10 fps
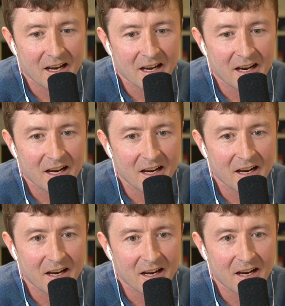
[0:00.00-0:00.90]

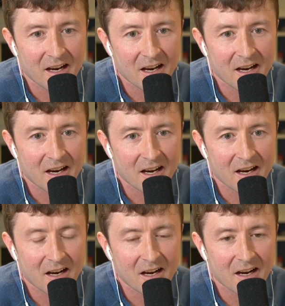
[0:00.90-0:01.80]

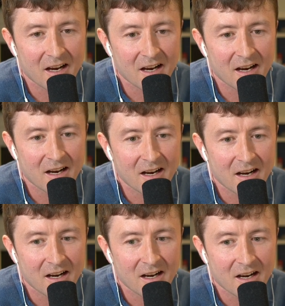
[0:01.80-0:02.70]

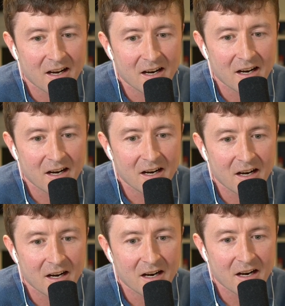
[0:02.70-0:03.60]

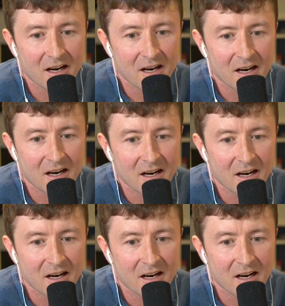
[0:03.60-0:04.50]

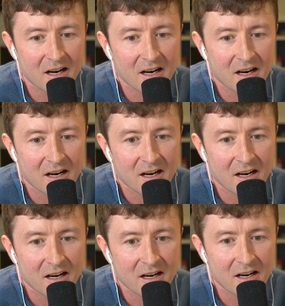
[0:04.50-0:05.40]

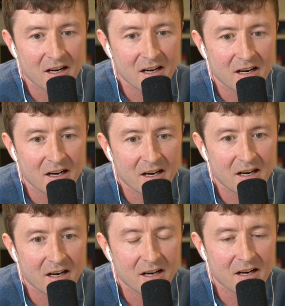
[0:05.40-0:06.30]

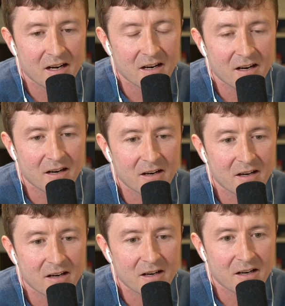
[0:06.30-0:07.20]

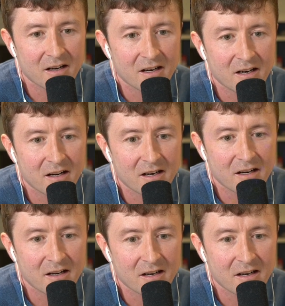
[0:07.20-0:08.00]
The person shown says nothing.